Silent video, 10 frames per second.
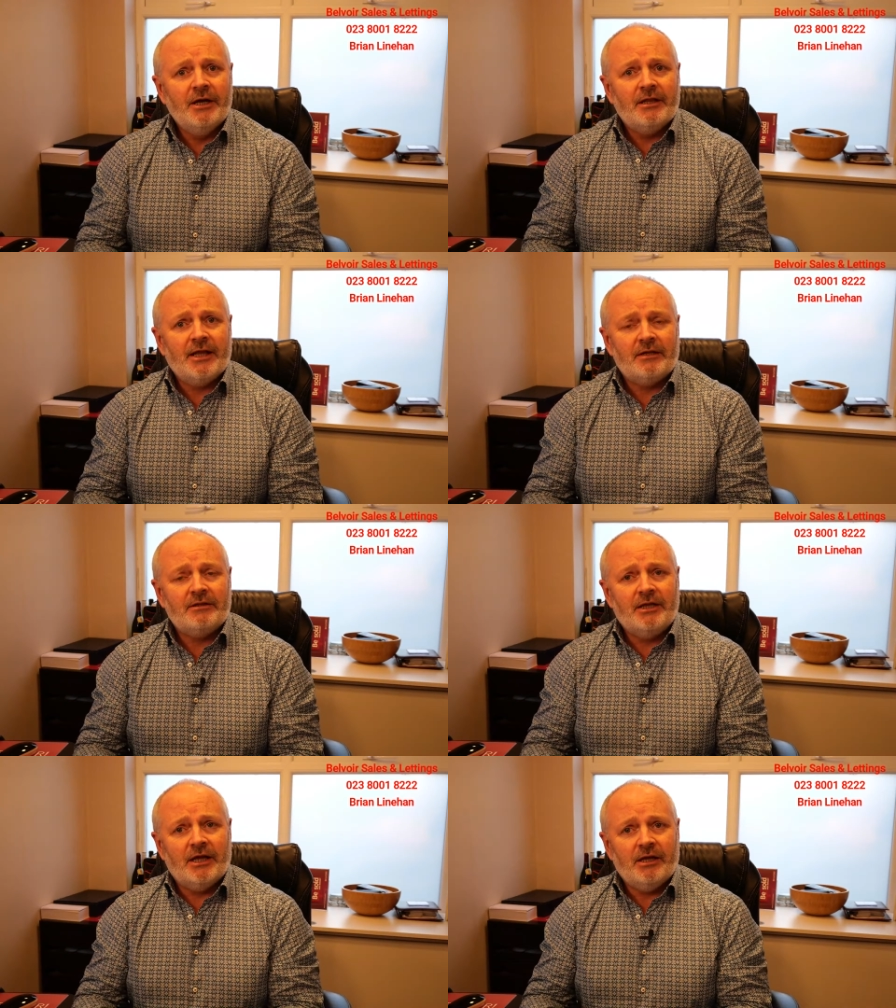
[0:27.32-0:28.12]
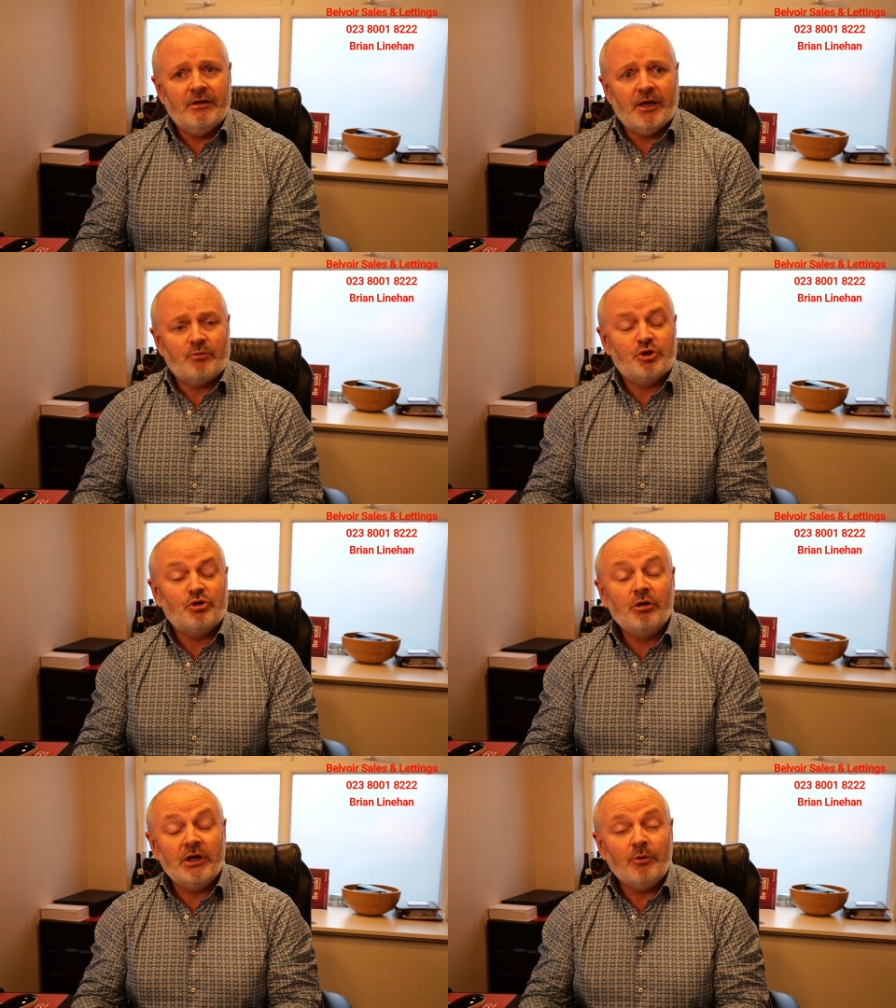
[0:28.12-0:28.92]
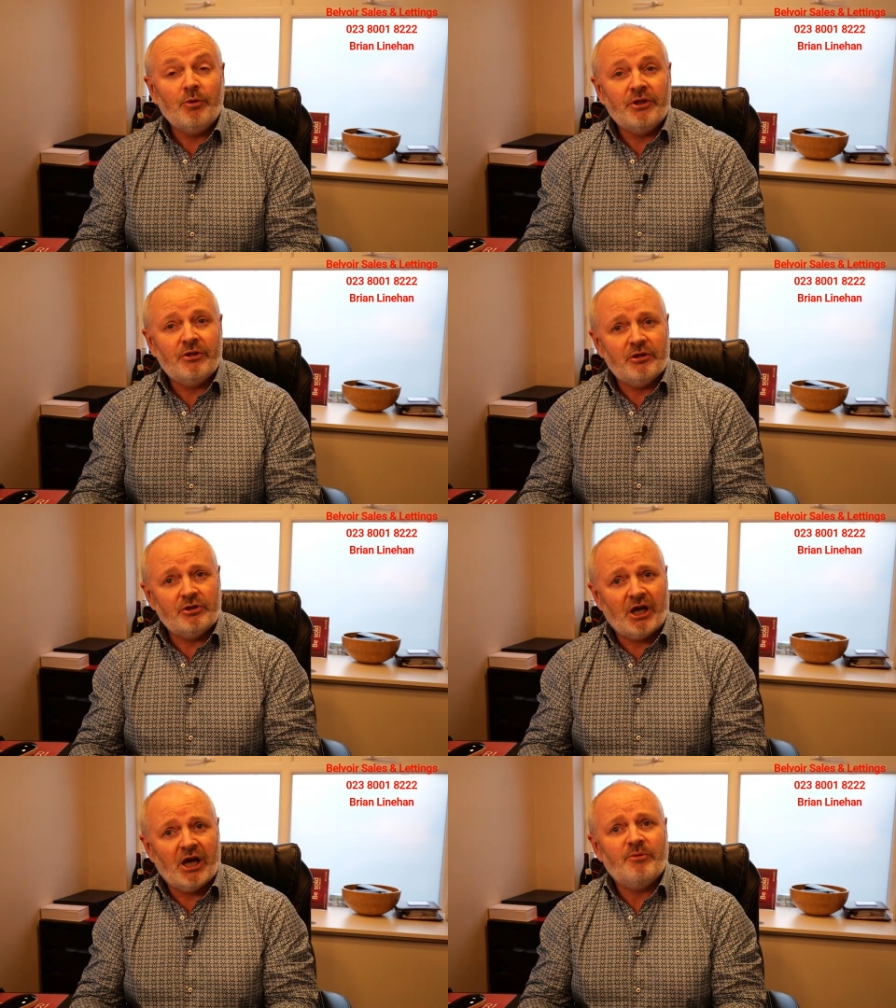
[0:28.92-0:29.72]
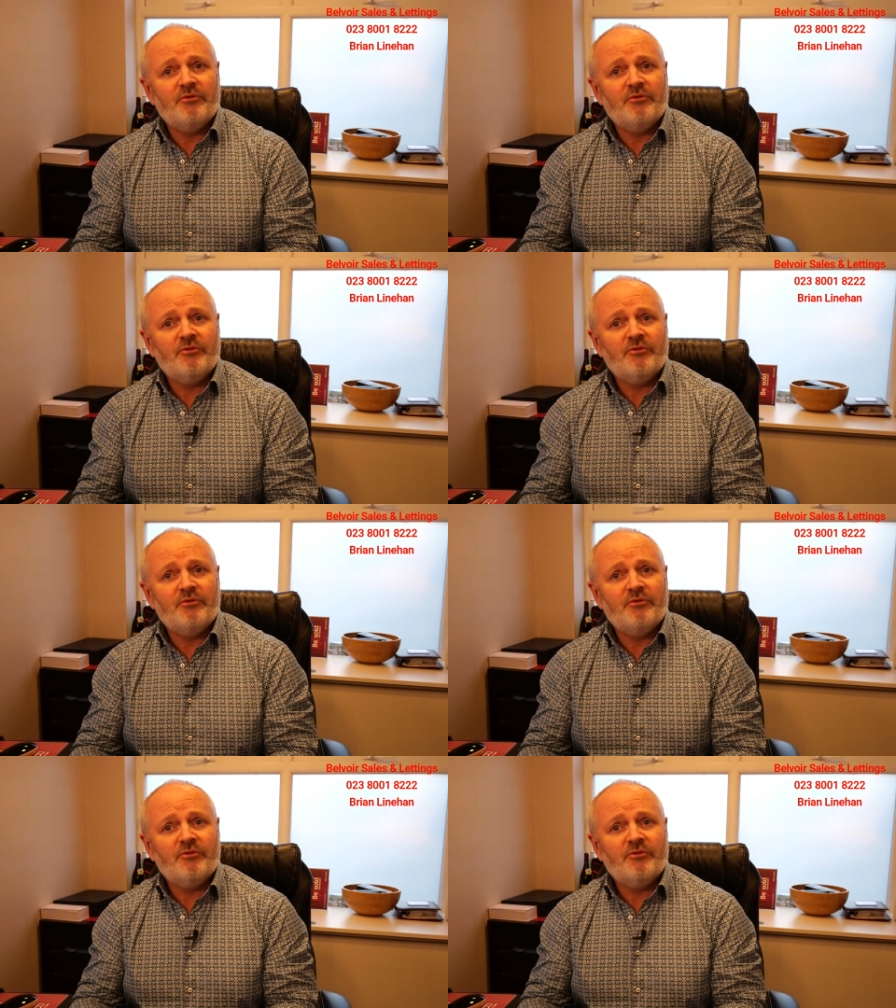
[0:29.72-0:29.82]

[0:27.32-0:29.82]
that they were struggling with the type